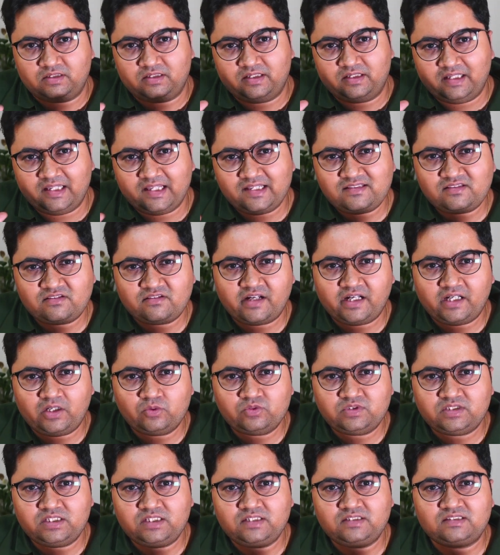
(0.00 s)
Let's try to
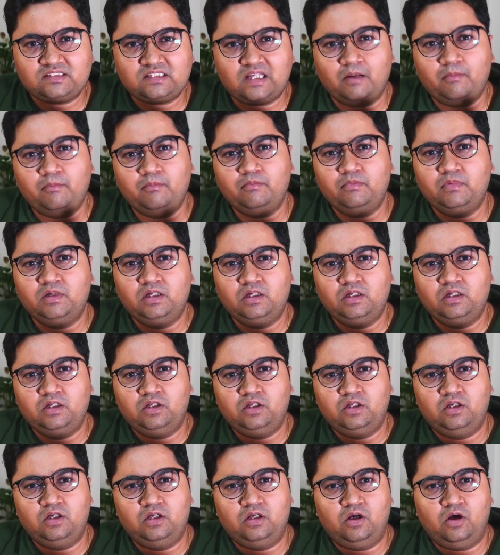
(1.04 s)
see some
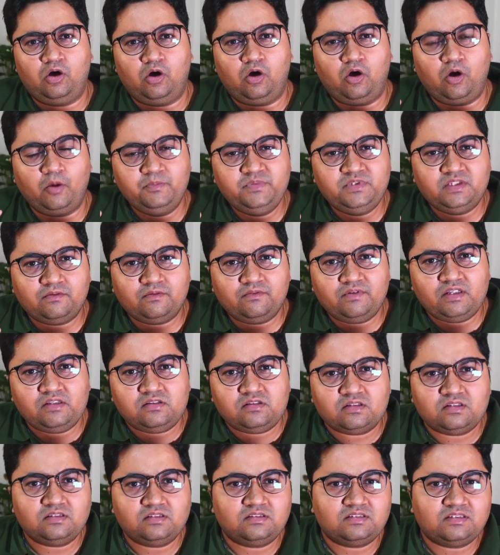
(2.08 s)

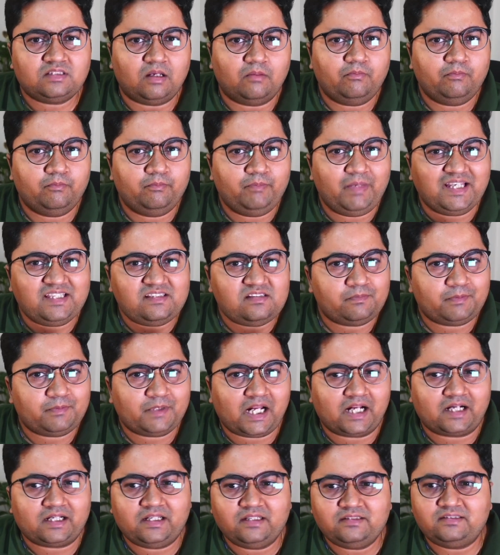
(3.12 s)
observations, some best
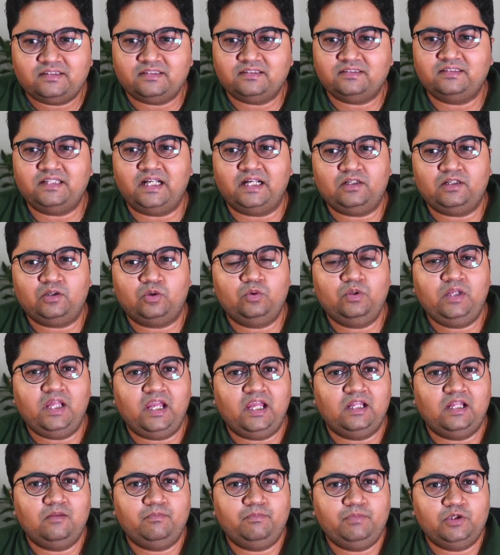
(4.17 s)
practices that could
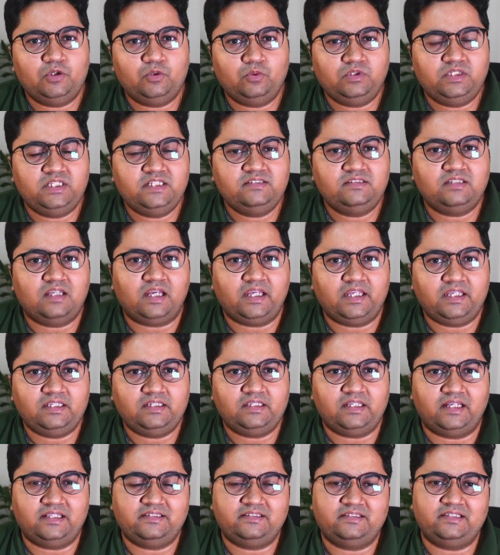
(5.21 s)
help you design
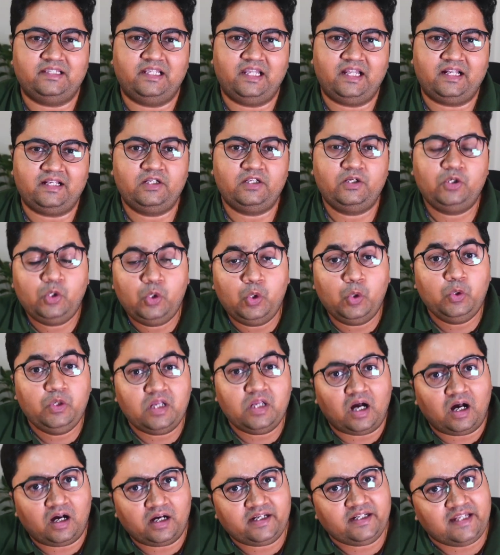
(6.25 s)
and select good
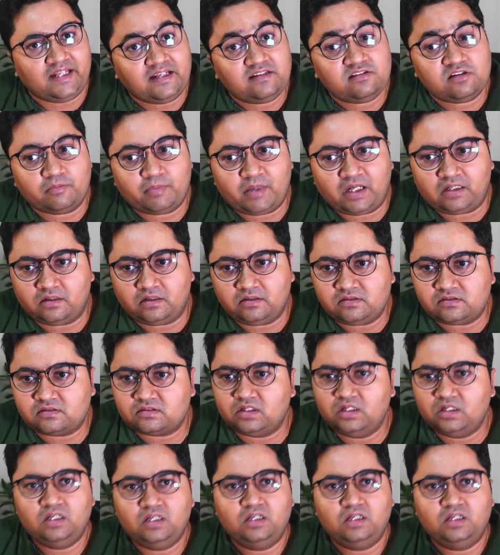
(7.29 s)
architecture patterns.